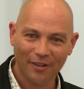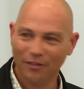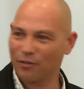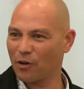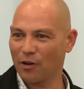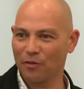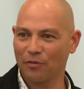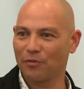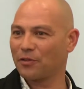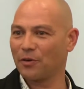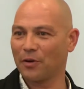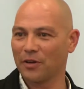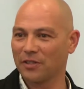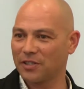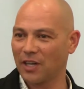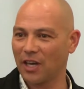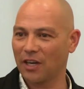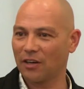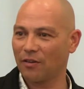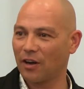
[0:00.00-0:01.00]
Do I, do I
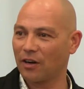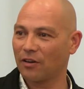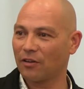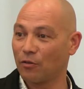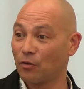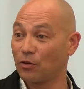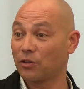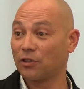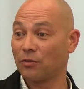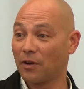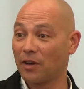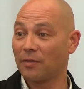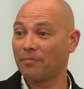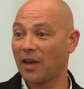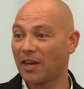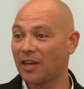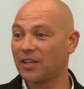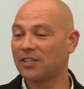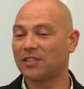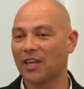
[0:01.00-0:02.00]
stand around or do I
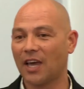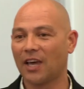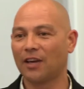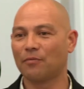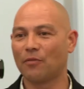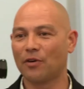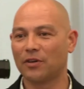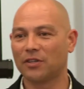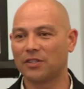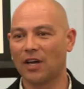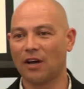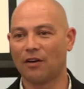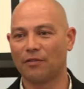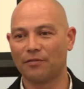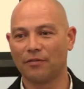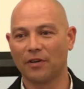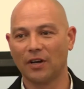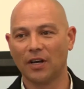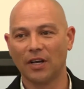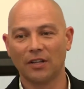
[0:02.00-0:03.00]
make a stand
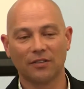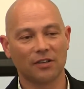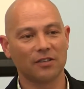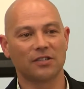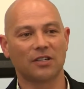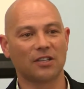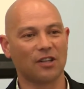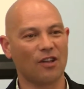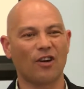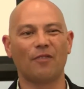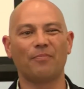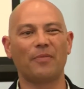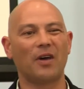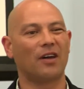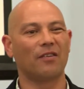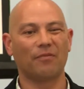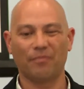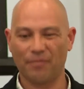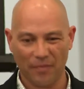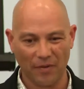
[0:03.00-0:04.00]
myself? There's a lot
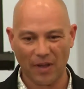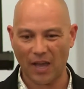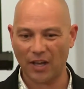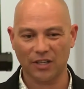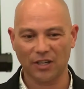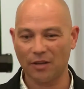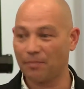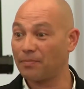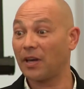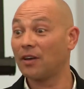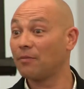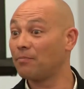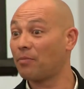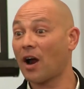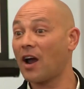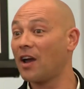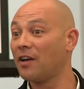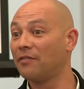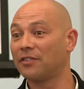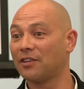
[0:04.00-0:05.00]
about actually being
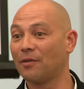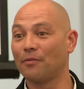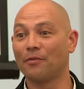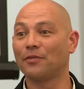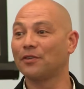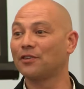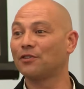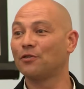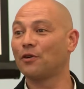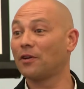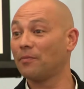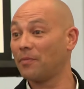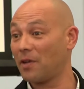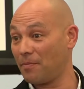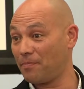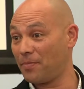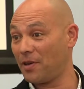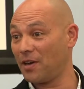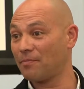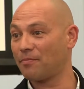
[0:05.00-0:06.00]
brave. Someone was talking
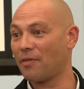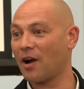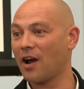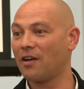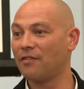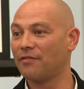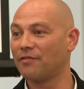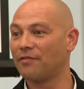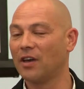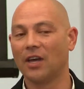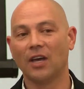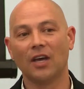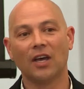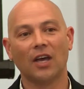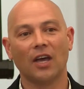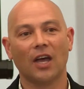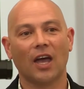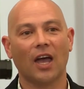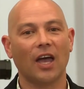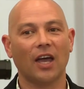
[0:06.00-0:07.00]
about being brave.
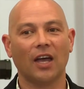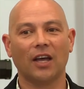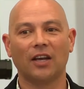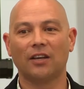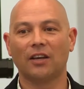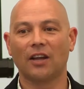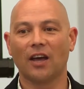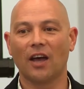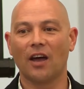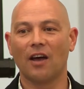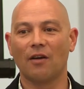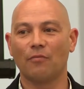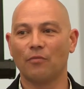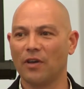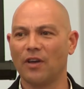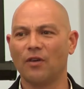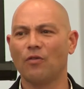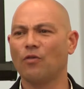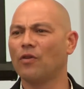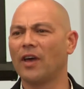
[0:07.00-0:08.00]
And um,
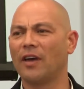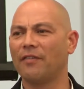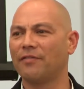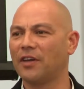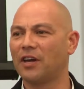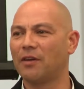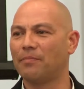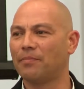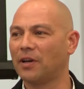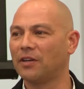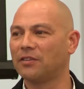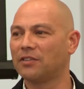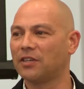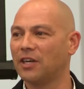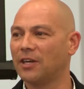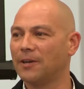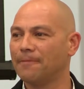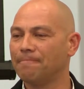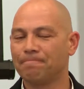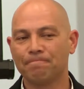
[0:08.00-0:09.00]
we all have that
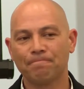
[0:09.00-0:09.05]
ability.